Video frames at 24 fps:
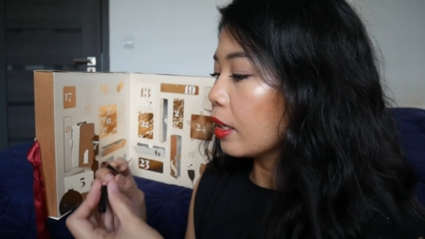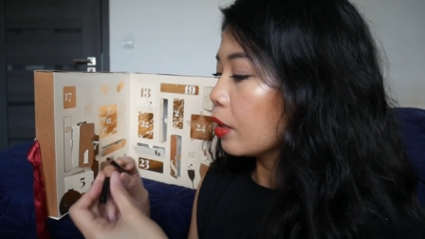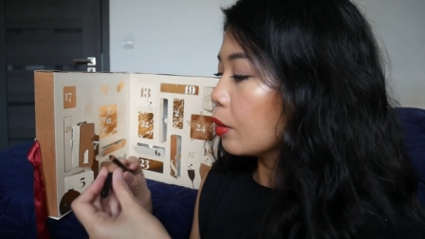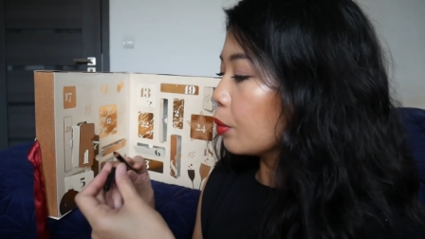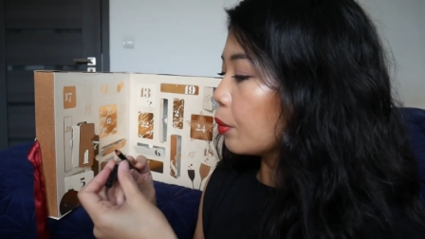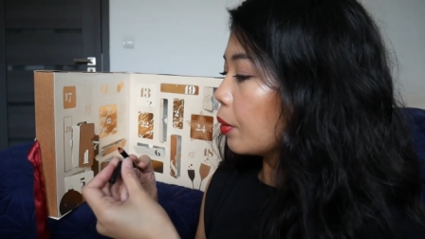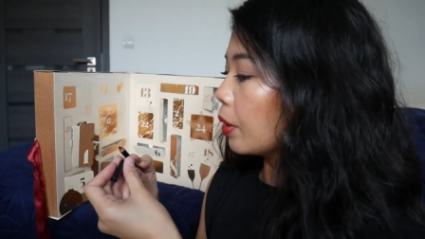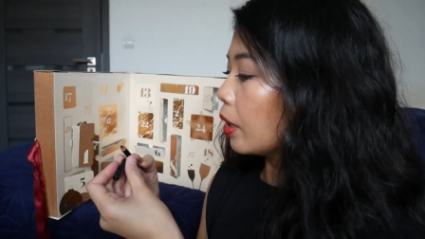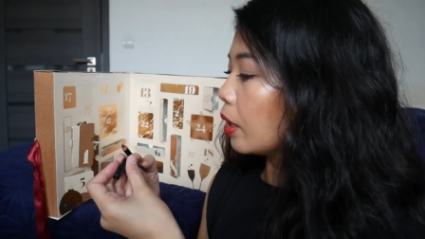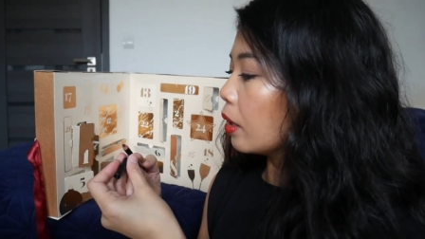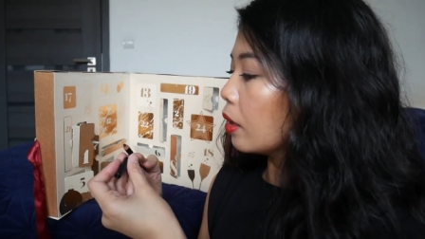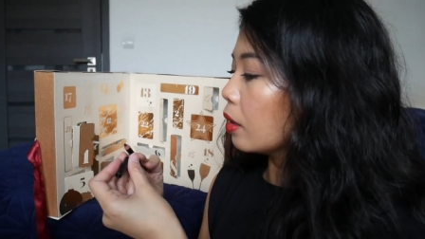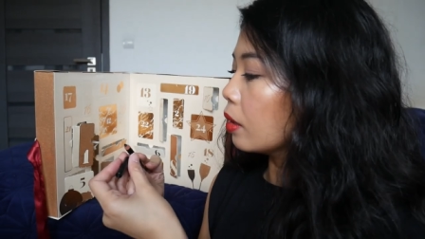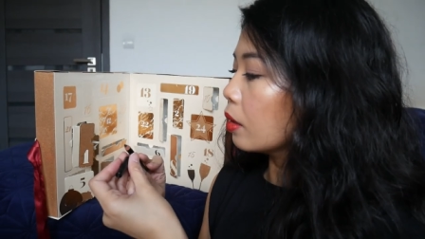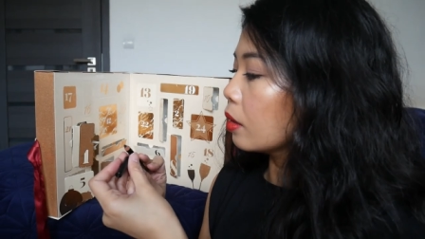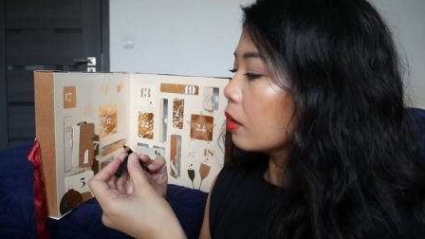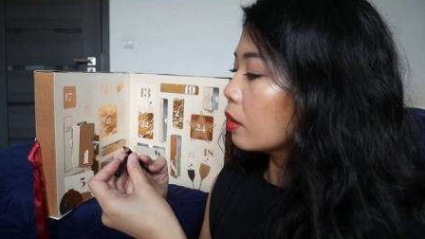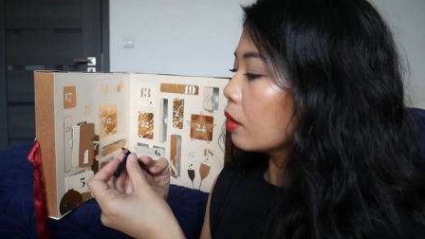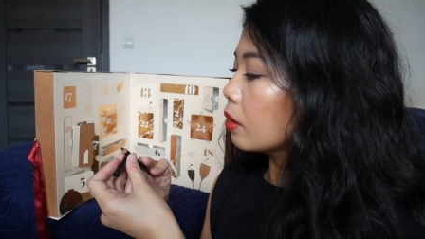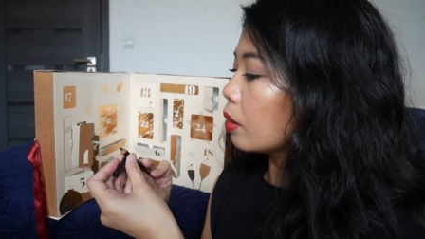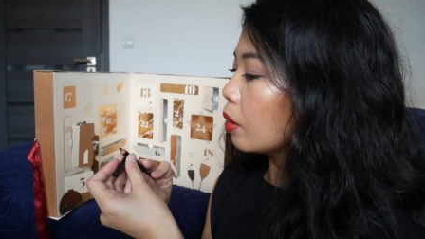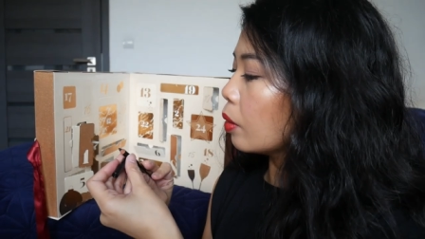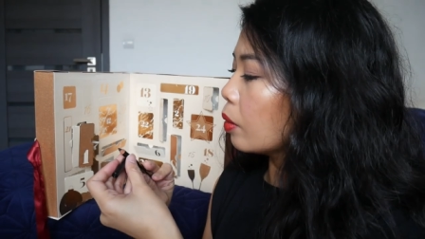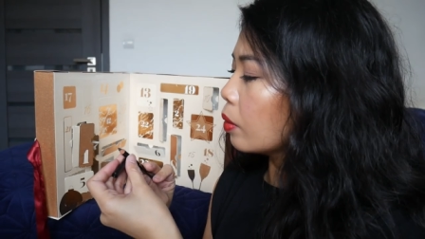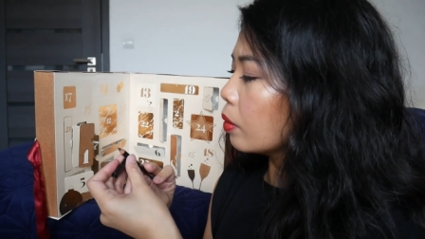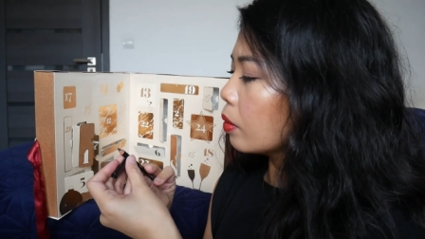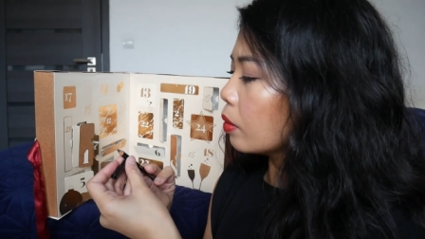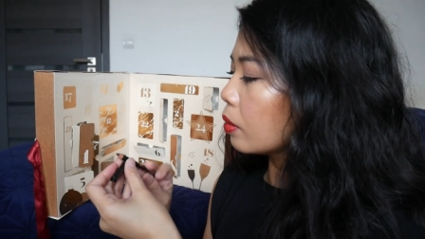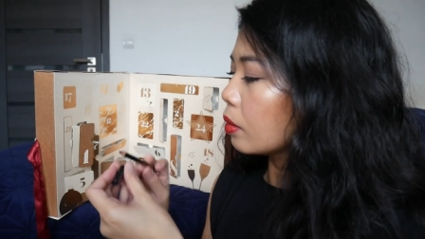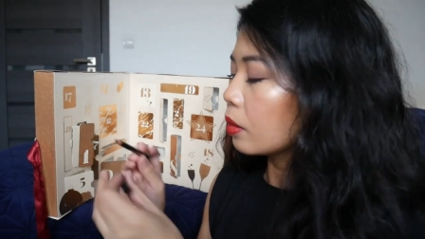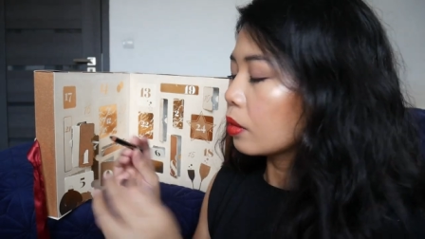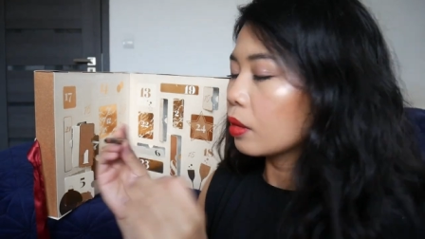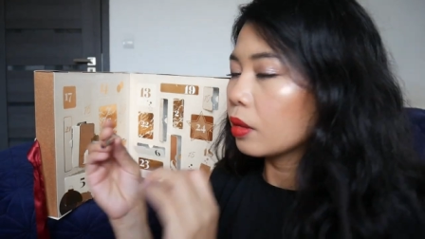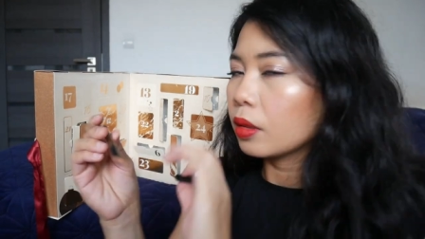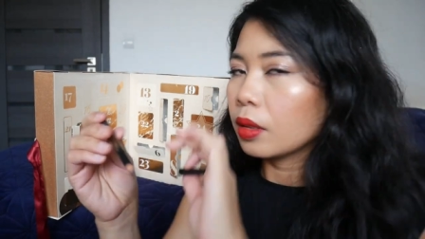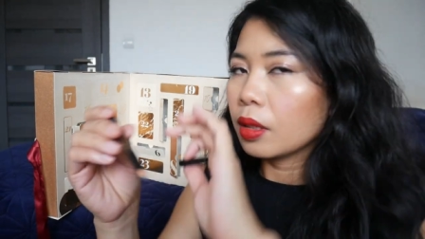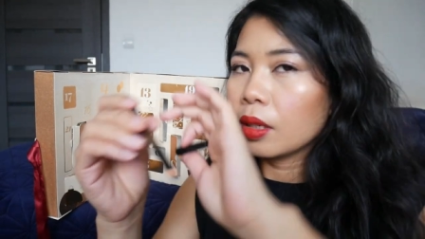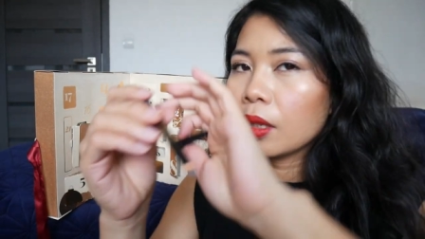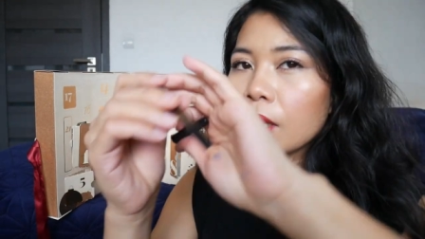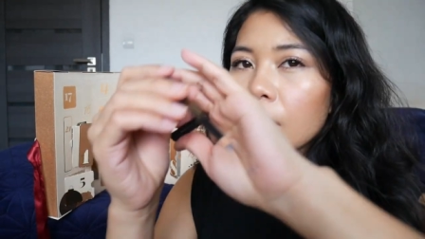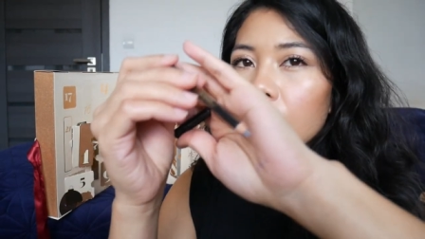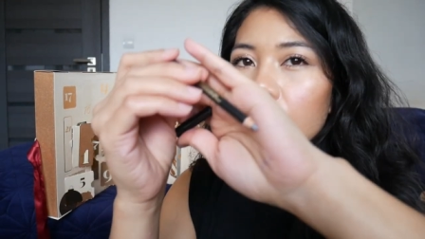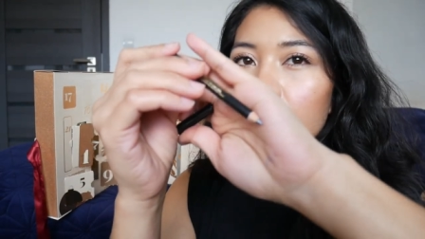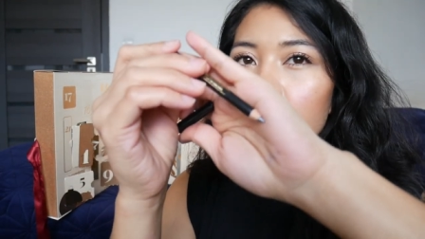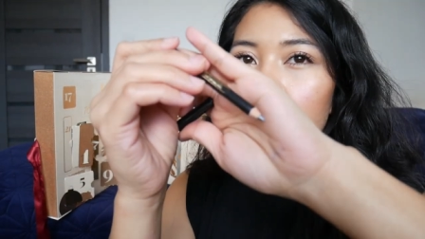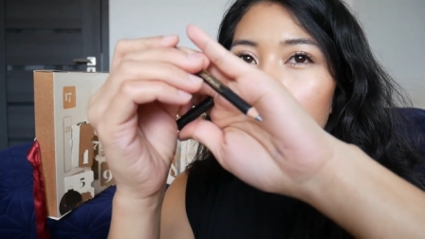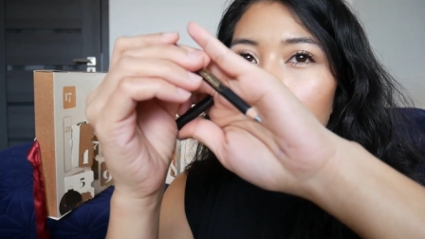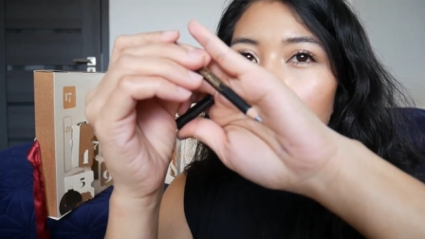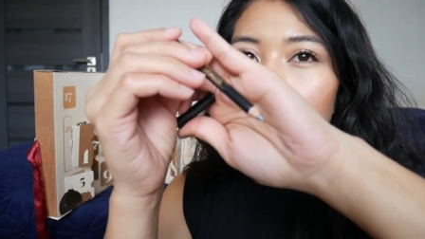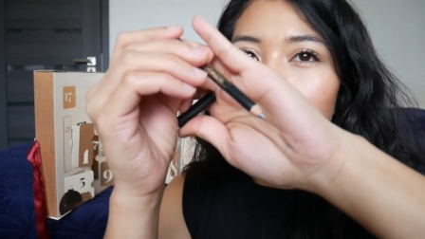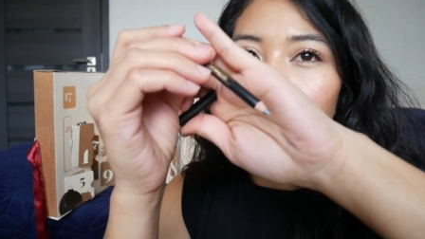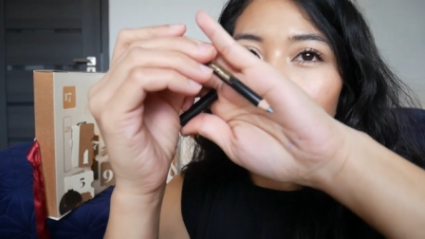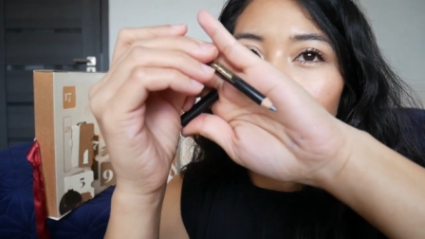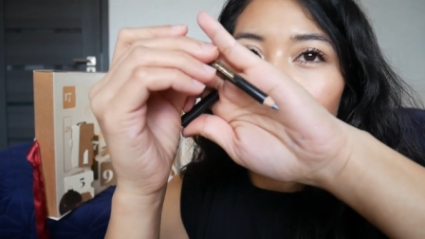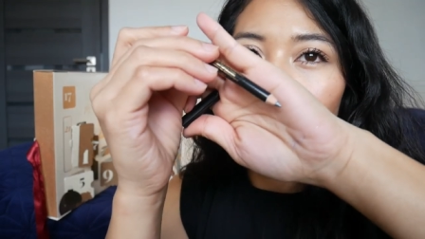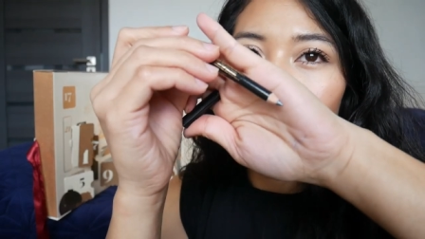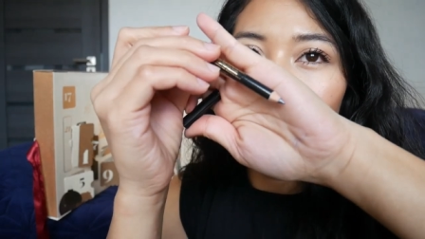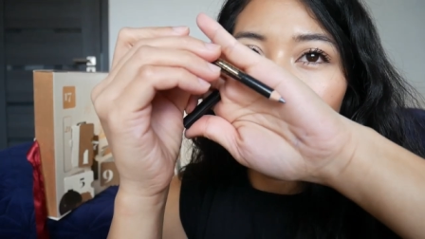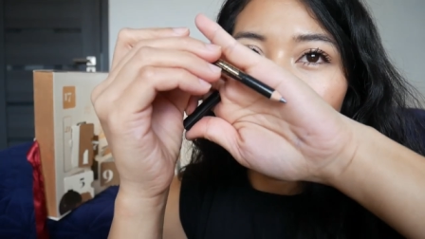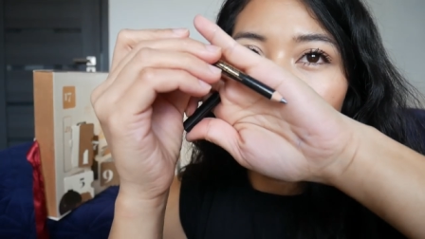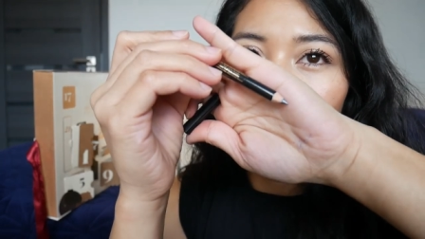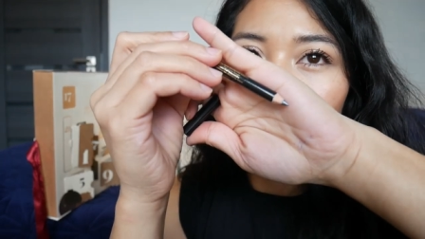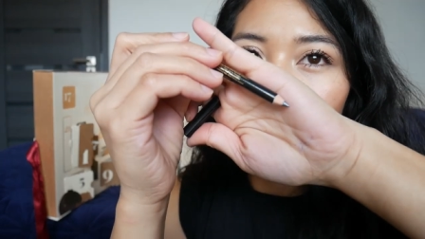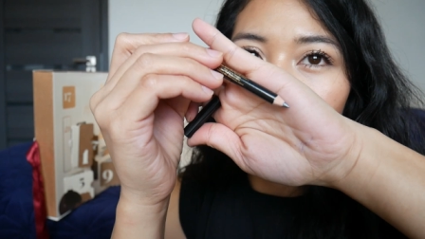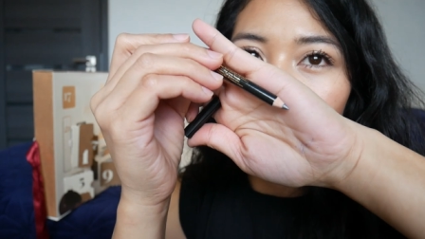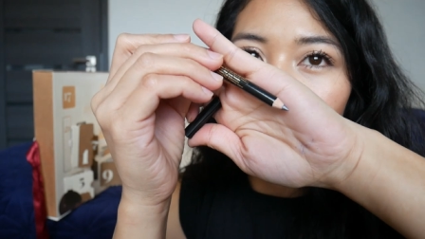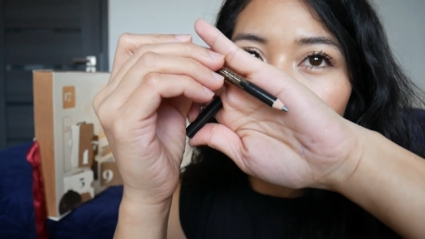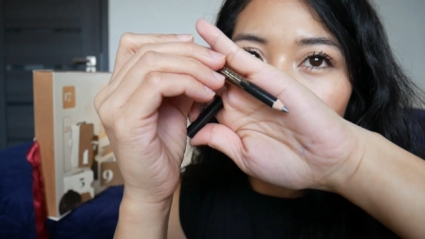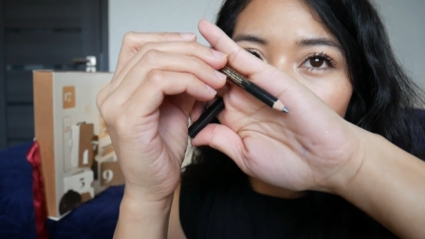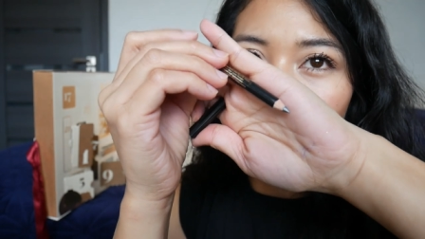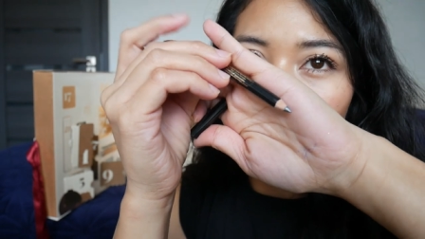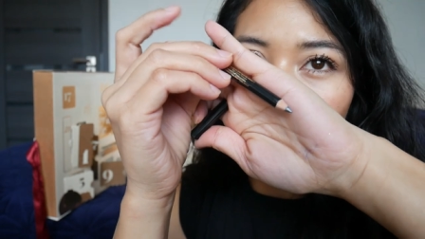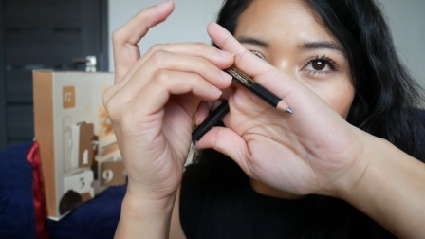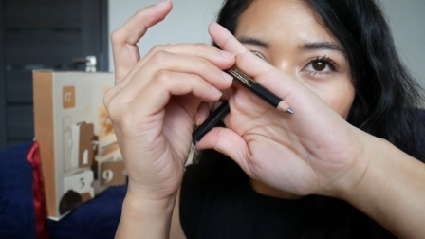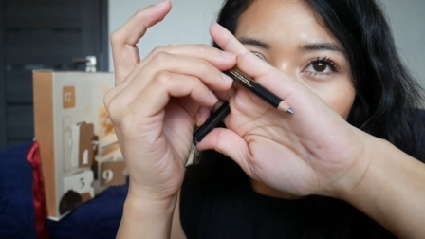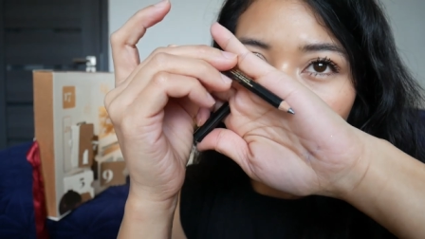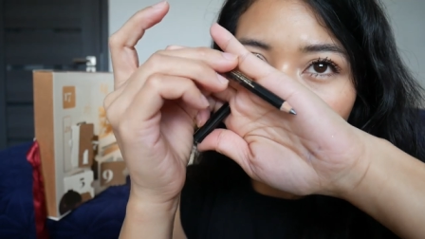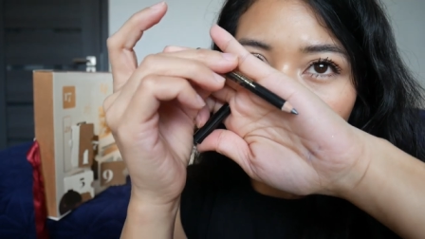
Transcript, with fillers: as well. It's like more on gray